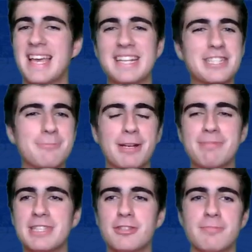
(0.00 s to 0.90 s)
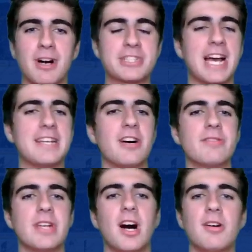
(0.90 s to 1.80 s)
It just might be too much. I
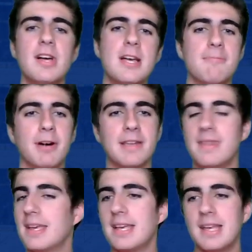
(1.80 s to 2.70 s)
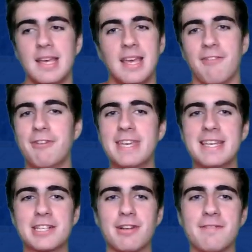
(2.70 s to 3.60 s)
don't know, but if we could
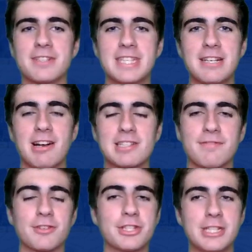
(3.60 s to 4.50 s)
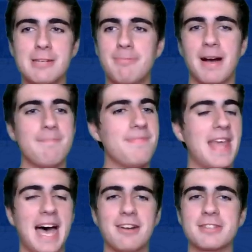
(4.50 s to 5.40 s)
get Trevor Zegras for cheap,
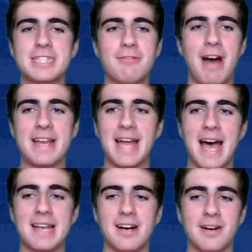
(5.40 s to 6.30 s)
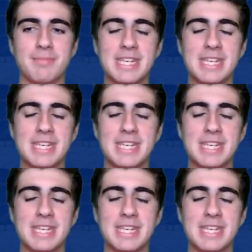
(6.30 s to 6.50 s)
I don't see why not.